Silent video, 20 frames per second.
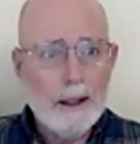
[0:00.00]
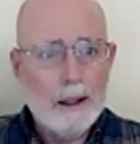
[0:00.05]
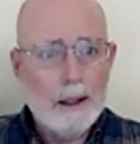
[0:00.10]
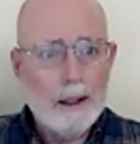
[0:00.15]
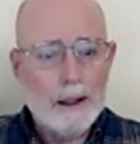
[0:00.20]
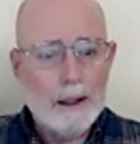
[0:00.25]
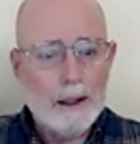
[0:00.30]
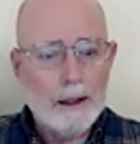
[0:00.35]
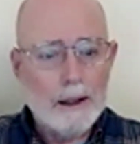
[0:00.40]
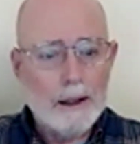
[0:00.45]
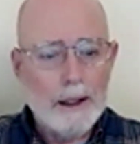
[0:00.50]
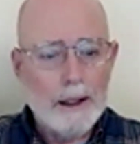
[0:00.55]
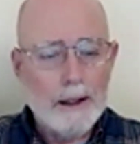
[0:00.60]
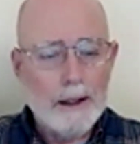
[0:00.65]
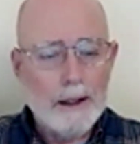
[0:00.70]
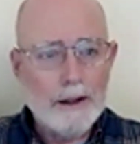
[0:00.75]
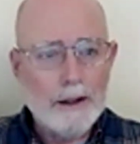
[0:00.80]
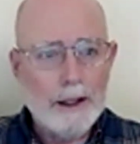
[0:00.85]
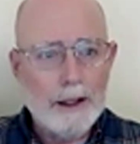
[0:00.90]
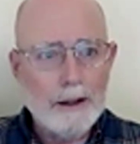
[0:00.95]

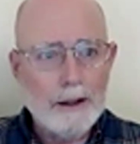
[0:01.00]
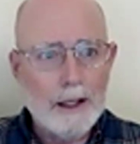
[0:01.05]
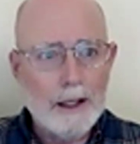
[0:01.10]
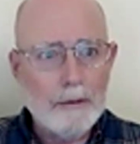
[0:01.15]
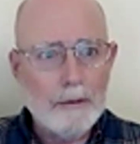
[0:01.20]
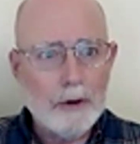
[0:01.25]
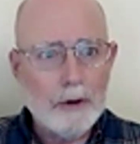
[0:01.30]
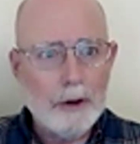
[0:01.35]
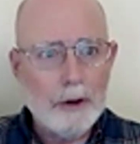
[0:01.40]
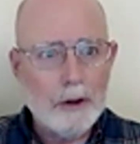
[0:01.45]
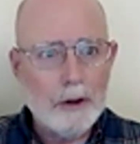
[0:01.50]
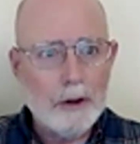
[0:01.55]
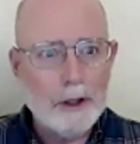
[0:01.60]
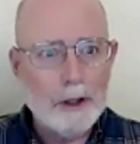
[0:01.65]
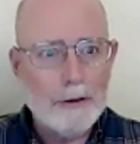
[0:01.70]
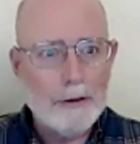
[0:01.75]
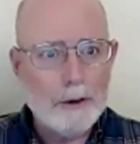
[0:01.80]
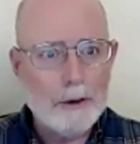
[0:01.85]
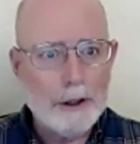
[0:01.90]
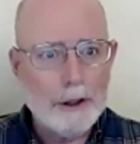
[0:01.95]
And then I'm going to
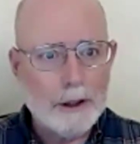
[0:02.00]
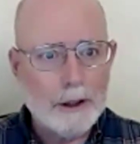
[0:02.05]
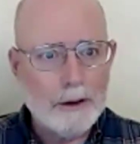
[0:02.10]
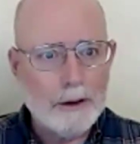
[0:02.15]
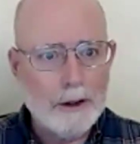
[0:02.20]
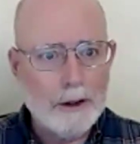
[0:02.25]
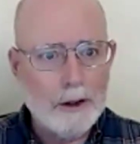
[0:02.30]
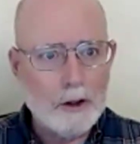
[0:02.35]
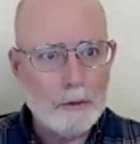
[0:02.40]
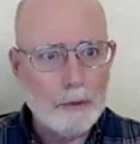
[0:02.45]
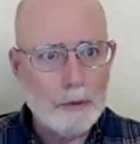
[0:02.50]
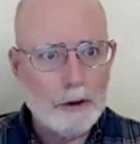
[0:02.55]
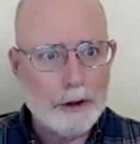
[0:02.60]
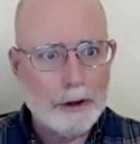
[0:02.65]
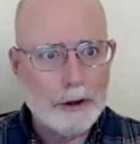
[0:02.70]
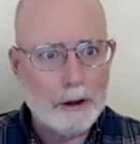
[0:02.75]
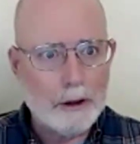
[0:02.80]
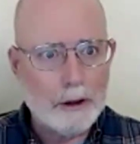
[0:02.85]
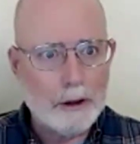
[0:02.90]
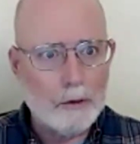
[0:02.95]
left click this
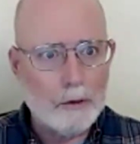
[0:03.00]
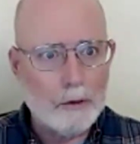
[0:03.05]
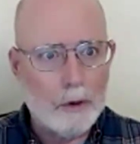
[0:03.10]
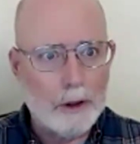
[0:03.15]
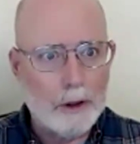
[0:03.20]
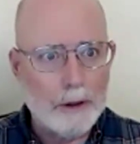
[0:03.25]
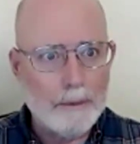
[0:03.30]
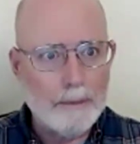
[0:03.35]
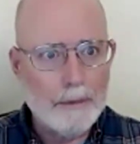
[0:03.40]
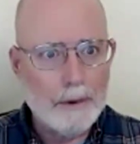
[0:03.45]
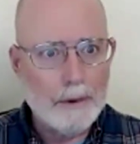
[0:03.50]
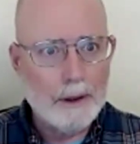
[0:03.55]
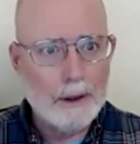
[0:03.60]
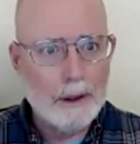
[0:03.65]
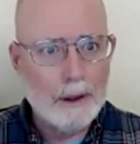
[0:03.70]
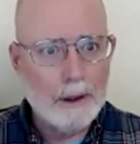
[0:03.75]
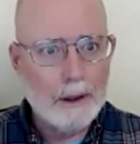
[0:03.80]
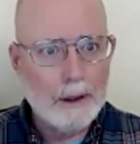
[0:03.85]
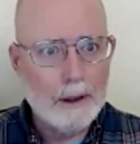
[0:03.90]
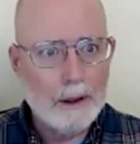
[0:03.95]
particular one.
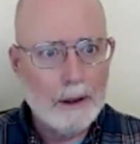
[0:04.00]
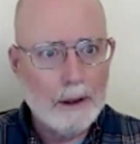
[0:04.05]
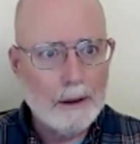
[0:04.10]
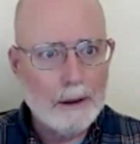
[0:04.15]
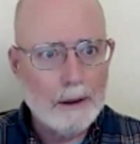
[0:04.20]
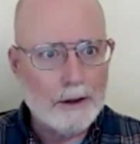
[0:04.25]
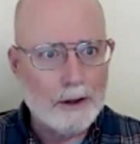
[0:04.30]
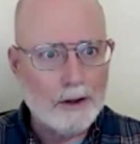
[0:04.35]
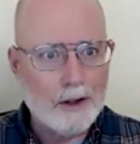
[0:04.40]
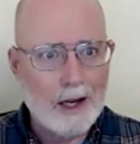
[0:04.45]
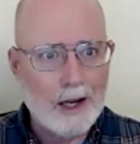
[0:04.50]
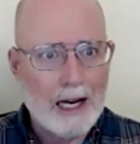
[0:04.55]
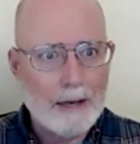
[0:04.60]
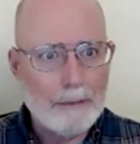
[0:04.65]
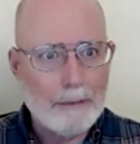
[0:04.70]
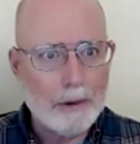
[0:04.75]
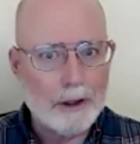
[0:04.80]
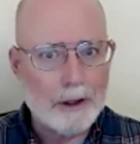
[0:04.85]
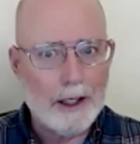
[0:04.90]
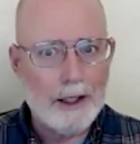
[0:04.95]
This is
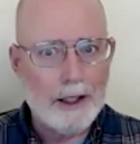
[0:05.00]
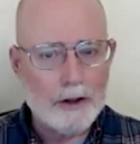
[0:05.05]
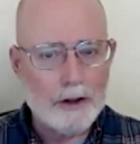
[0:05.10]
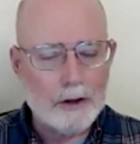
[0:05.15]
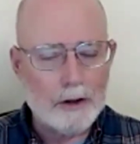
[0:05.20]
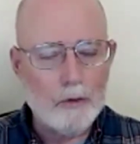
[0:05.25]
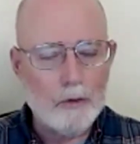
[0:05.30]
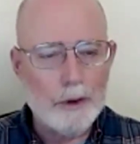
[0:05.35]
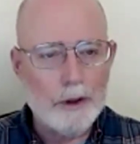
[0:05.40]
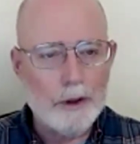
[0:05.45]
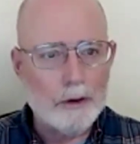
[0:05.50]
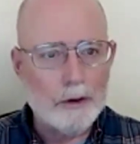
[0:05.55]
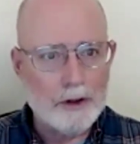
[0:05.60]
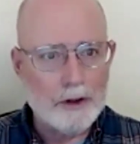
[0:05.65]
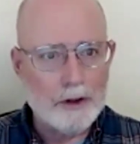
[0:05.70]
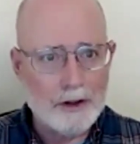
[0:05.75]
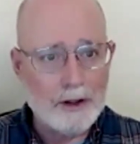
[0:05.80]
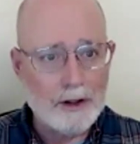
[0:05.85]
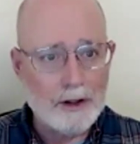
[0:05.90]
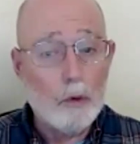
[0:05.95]
application windows.
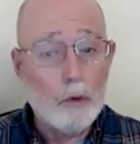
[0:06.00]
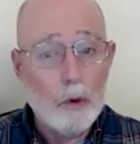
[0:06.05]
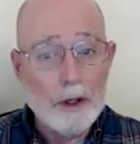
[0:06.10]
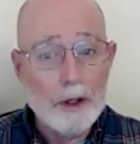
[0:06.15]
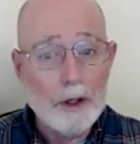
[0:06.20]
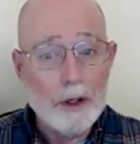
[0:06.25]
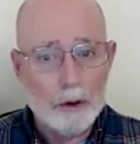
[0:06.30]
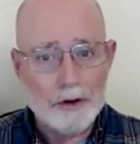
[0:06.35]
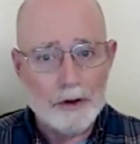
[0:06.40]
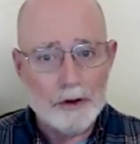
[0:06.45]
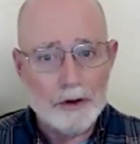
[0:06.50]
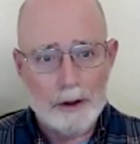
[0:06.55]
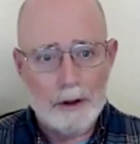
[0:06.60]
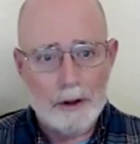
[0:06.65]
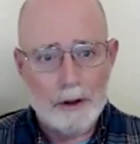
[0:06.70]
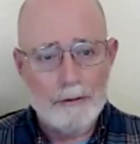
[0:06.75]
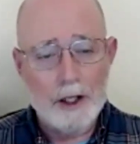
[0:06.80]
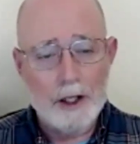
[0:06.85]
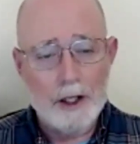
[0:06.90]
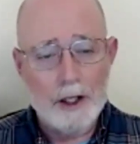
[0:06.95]
These are the windows that are
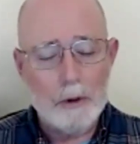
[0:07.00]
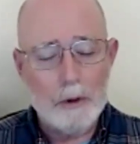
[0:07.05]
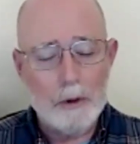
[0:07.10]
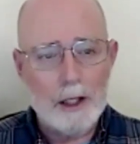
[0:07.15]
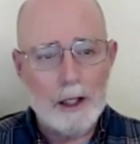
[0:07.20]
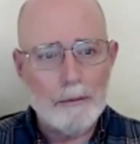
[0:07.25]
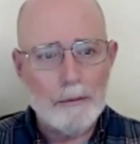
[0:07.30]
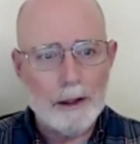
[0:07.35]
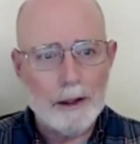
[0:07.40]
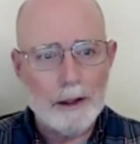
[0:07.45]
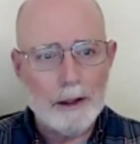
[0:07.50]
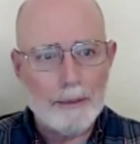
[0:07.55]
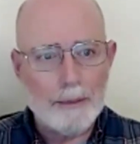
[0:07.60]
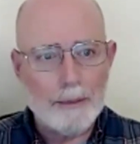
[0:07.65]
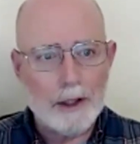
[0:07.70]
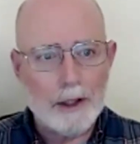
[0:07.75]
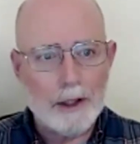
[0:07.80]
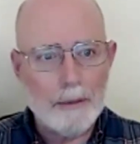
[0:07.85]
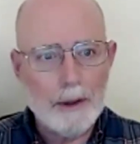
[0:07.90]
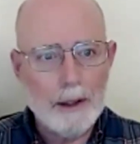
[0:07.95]
available on my
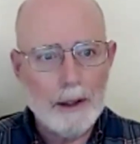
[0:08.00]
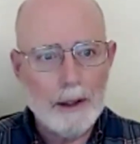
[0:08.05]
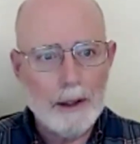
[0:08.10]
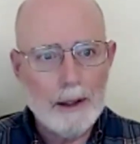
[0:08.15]
laptop.